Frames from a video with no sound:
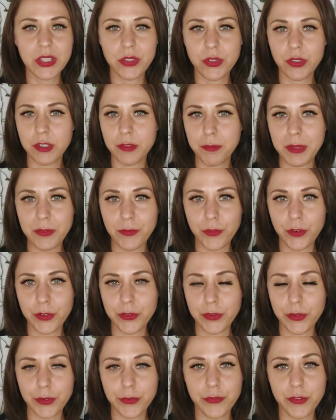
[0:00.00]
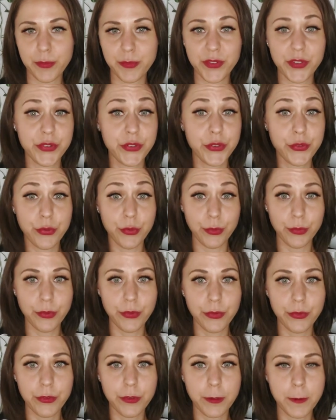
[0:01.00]
couldn't be further from the
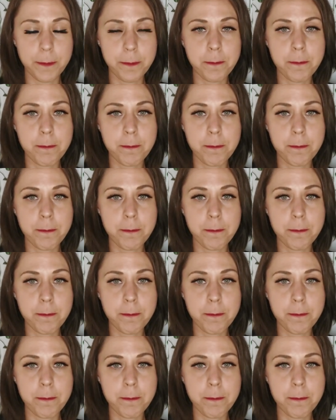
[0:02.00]
truth.